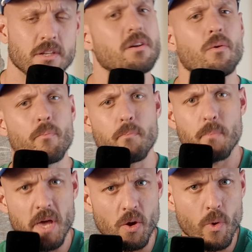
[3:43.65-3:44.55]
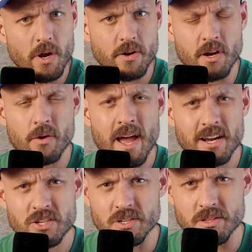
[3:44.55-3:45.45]
Don't pick weird
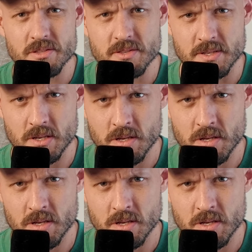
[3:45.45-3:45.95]
interactions.